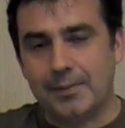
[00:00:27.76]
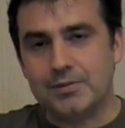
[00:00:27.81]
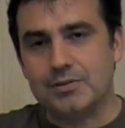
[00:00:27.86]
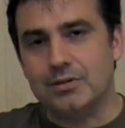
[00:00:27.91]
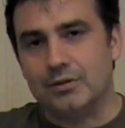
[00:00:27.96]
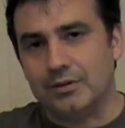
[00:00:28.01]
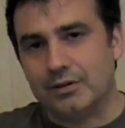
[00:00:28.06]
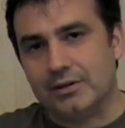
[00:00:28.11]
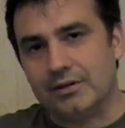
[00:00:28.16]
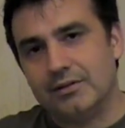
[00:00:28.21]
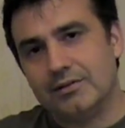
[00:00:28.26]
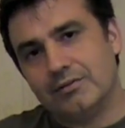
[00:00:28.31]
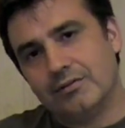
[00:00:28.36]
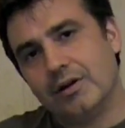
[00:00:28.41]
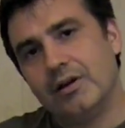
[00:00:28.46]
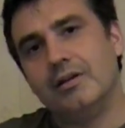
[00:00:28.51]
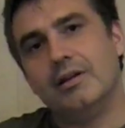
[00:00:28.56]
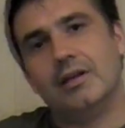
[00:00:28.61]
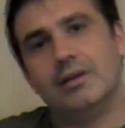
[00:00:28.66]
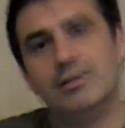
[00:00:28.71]
Absolutely,
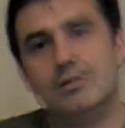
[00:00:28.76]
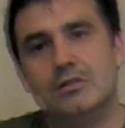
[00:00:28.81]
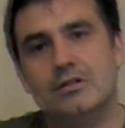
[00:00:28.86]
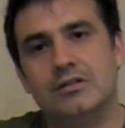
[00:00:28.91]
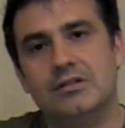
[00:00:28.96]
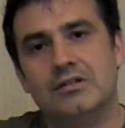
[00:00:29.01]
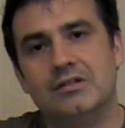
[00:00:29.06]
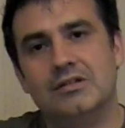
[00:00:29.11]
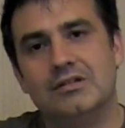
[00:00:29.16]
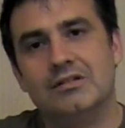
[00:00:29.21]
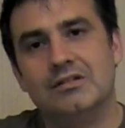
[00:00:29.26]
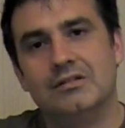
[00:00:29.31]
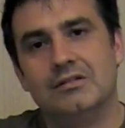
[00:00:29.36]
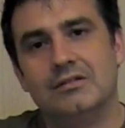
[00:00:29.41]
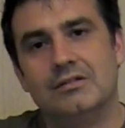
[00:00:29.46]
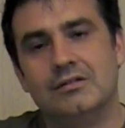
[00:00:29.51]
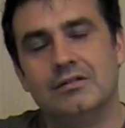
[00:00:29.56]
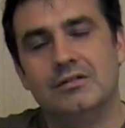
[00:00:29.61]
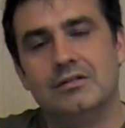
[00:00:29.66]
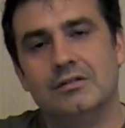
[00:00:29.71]
right. Yeah. Talk about
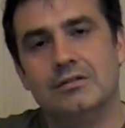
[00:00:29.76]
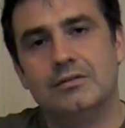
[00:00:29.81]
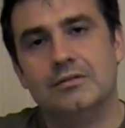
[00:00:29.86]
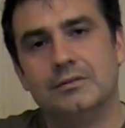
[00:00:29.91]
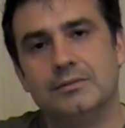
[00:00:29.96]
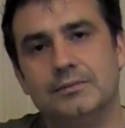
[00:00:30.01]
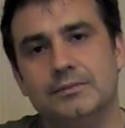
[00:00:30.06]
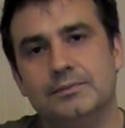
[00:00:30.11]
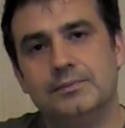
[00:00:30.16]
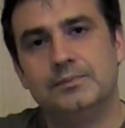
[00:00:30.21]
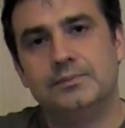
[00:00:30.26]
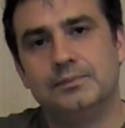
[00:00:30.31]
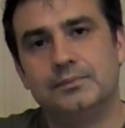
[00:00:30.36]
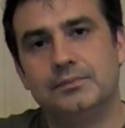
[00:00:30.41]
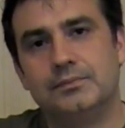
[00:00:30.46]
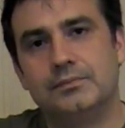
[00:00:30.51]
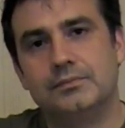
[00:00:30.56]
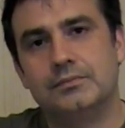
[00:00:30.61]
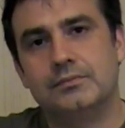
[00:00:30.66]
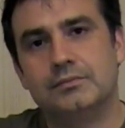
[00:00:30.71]
the kind of
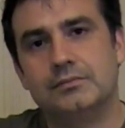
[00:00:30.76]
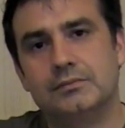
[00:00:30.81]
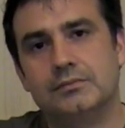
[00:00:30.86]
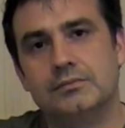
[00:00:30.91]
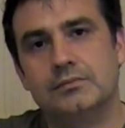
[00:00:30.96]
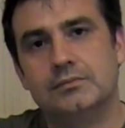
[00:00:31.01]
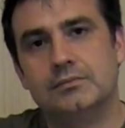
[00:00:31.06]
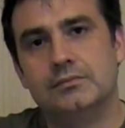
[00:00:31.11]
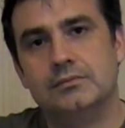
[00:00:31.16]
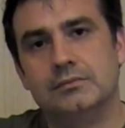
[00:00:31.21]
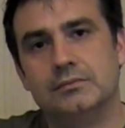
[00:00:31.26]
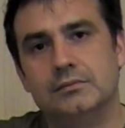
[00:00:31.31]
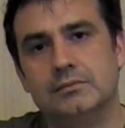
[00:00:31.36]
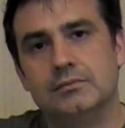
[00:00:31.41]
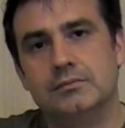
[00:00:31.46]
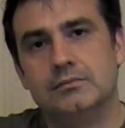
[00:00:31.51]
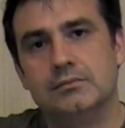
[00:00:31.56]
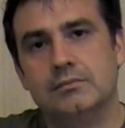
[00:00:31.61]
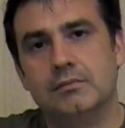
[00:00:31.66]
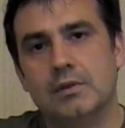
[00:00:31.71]
mashups, or what are you doing these
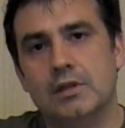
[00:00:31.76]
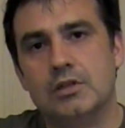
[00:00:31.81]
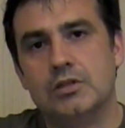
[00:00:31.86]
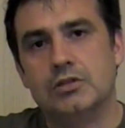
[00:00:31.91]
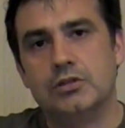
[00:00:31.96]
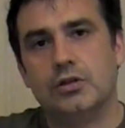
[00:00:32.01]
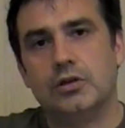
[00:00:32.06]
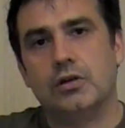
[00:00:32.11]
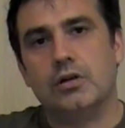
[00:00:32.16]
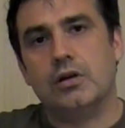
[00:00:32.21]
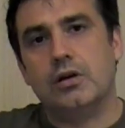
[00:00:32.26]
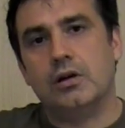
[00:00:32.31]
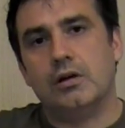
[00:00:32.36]
days? Sure.